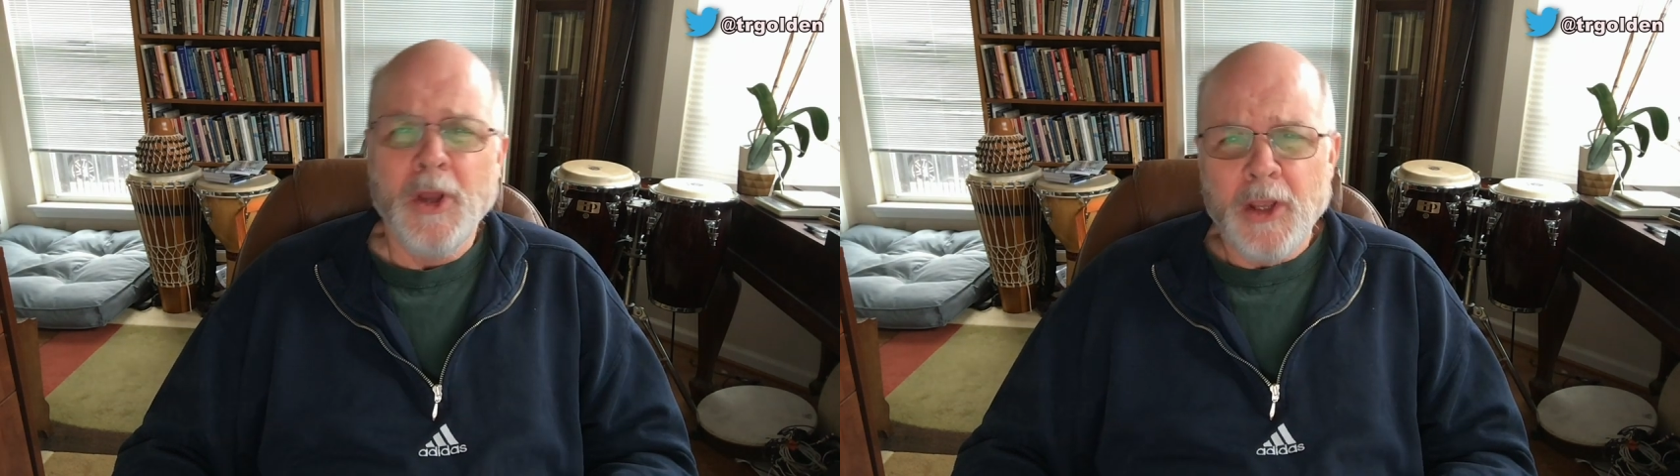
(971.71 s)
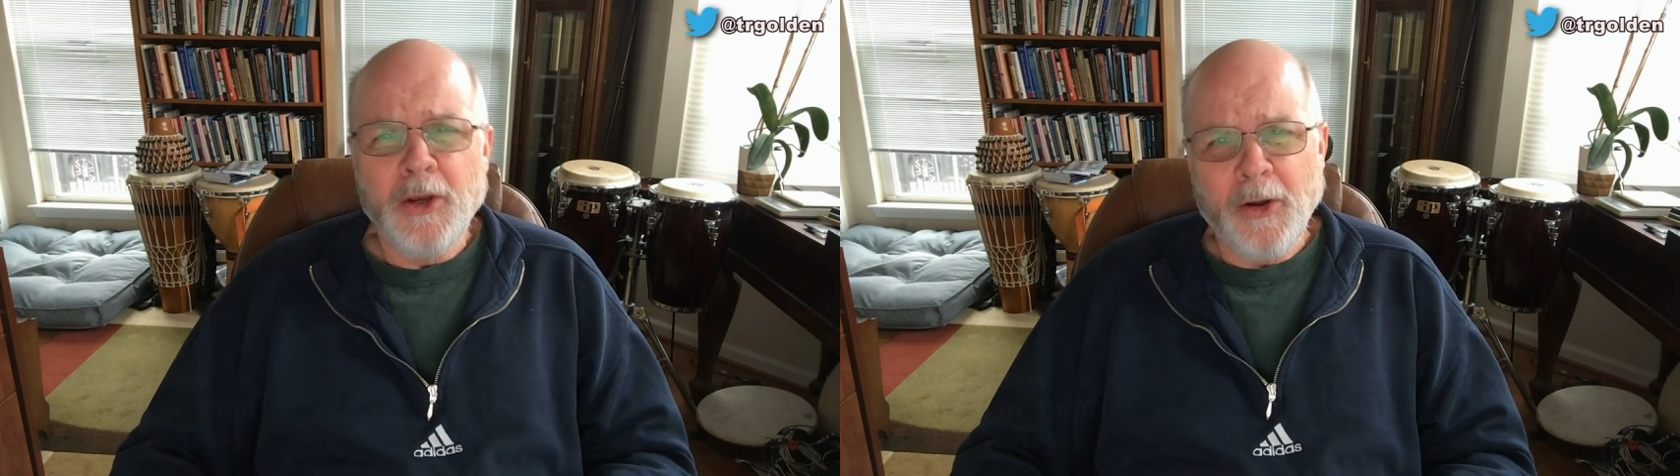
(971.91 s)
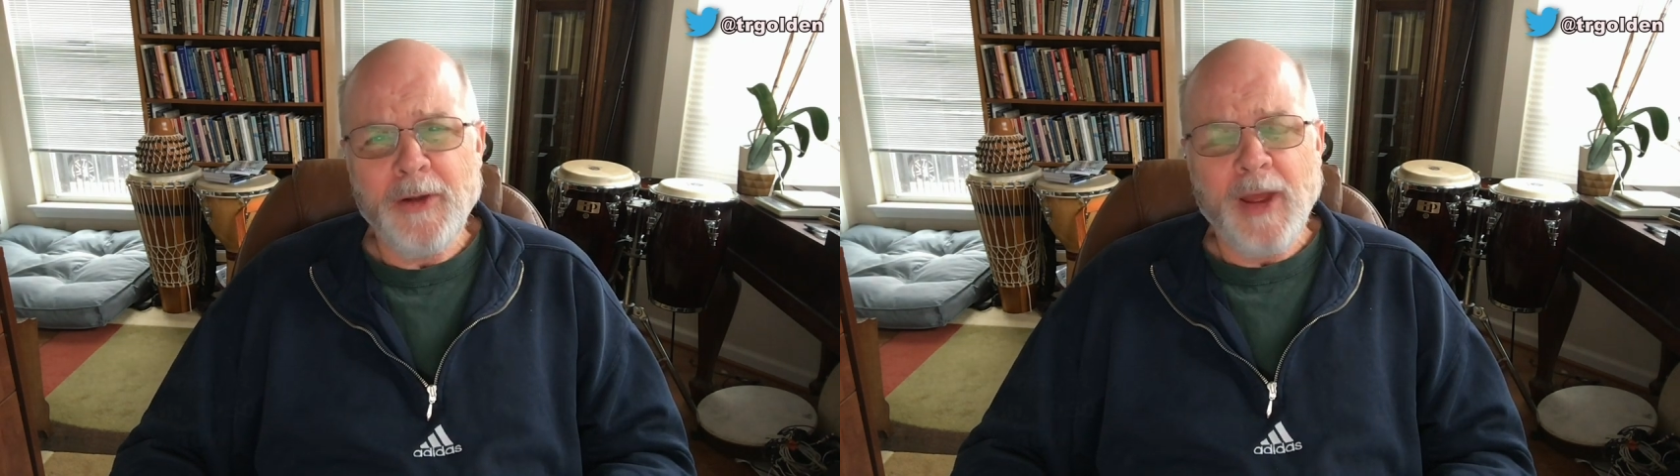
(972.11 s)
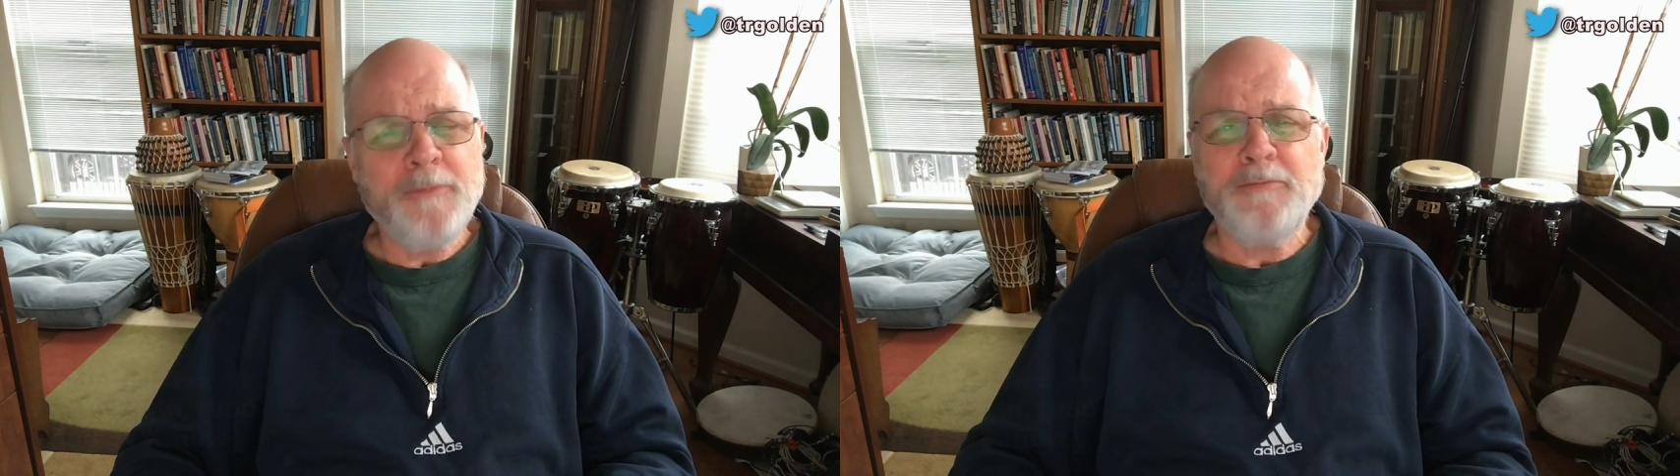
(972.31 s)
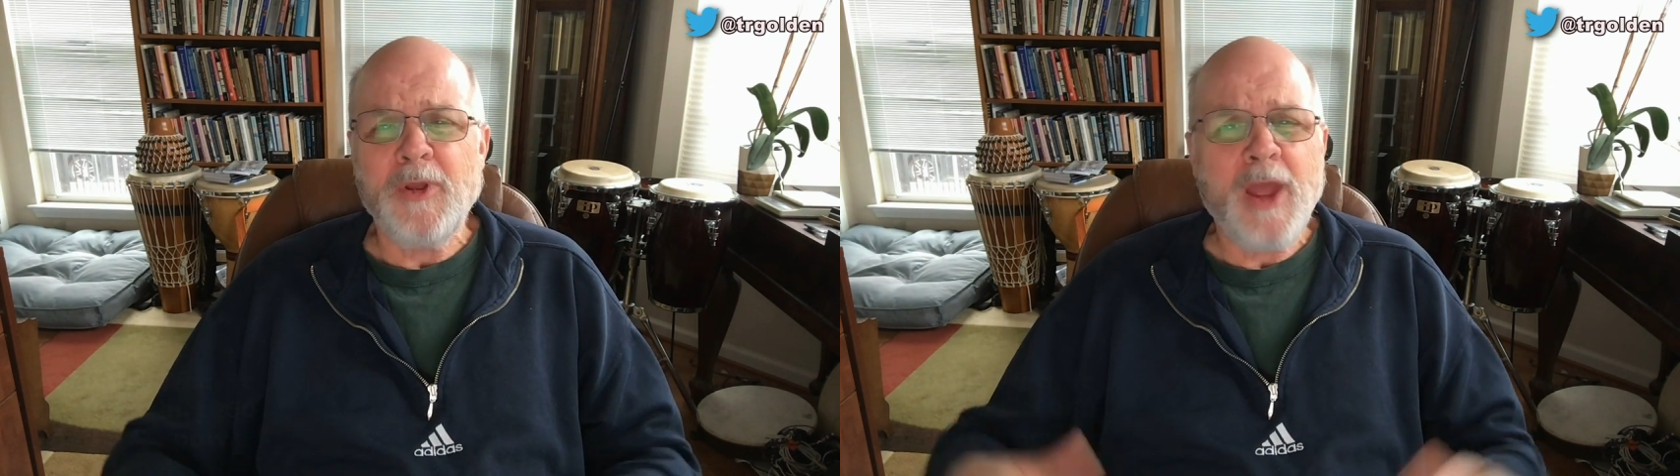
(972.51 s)

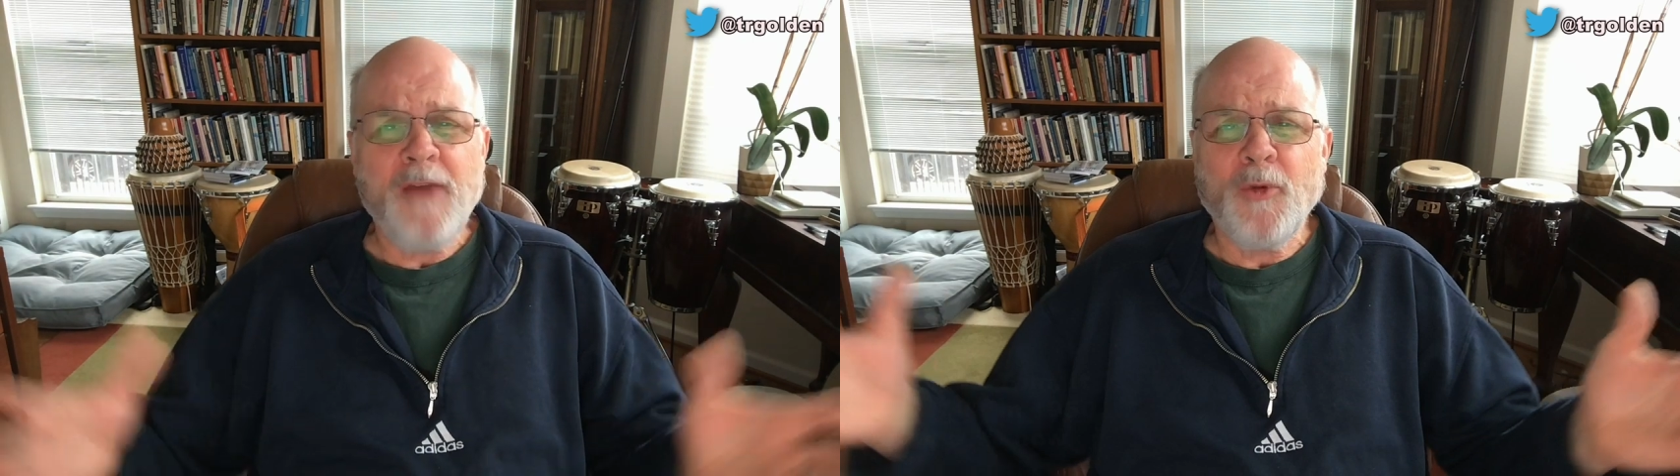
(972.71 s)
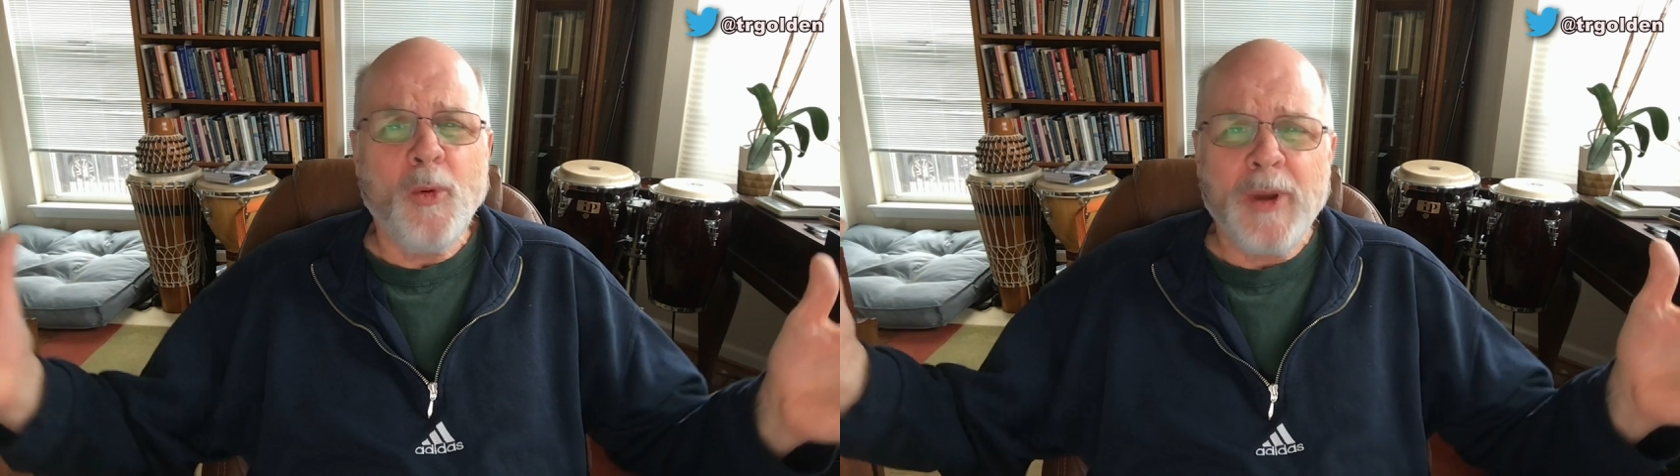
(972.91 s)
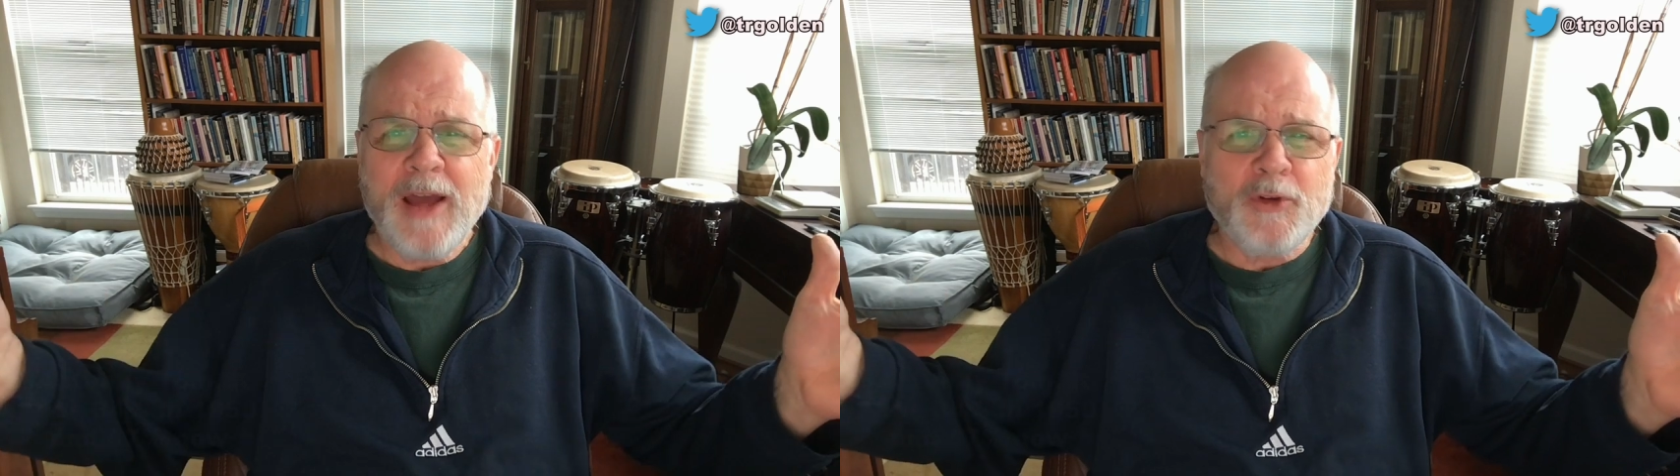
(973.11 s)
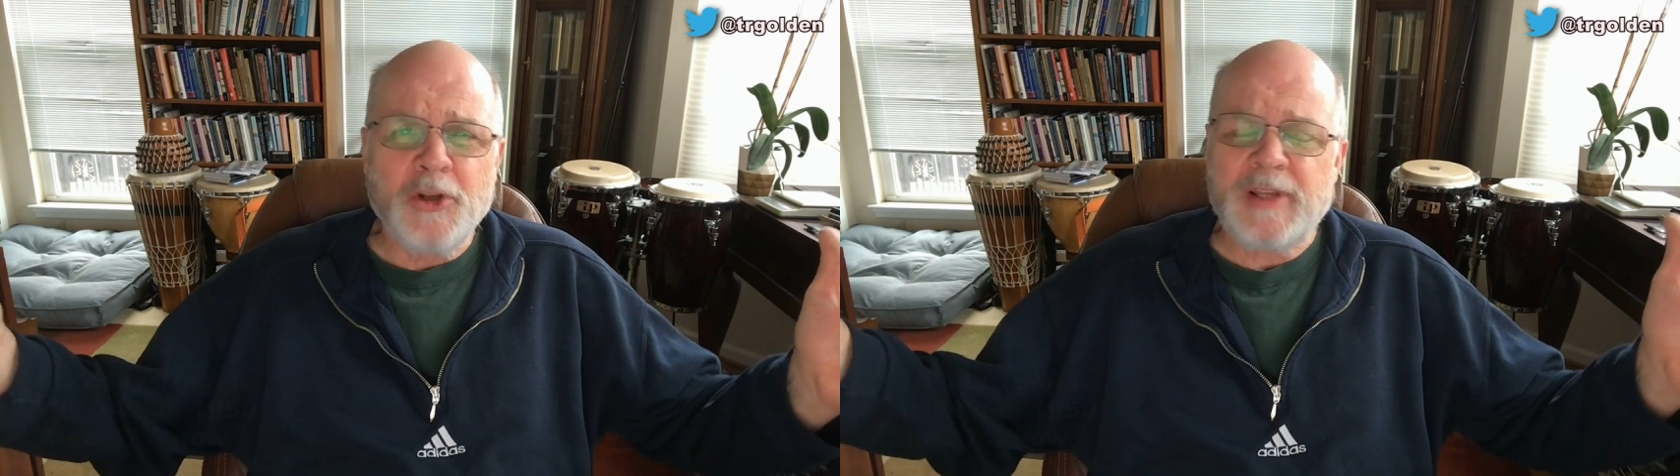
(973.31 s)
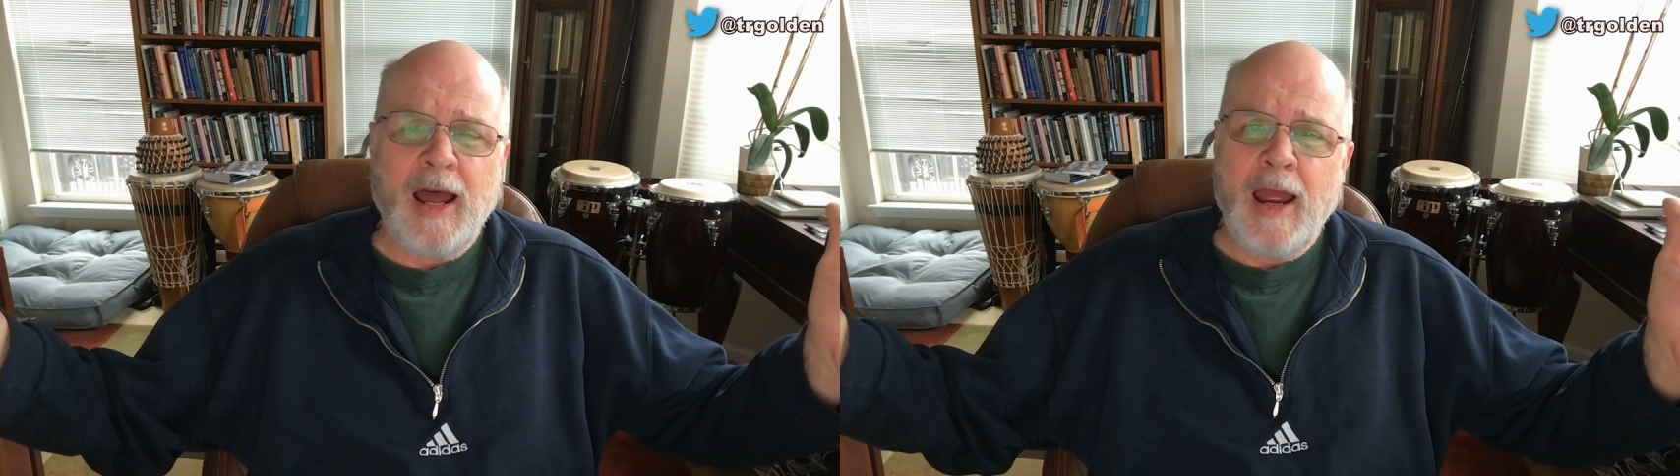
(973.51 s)
And everyone would have a
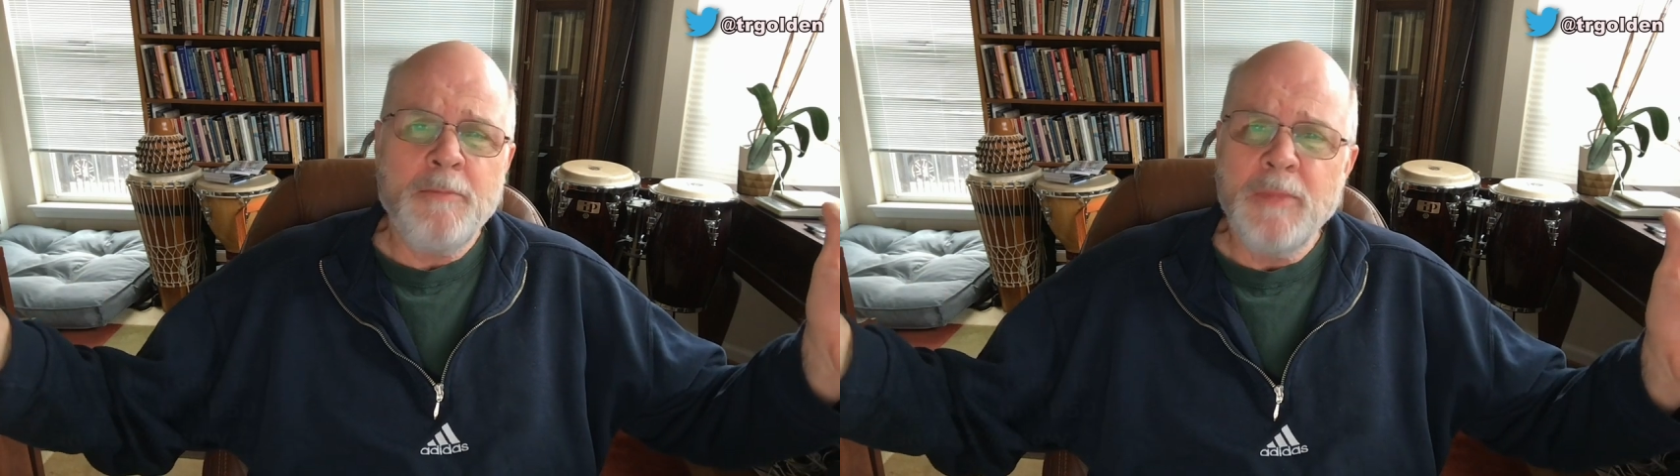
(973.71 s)
good time.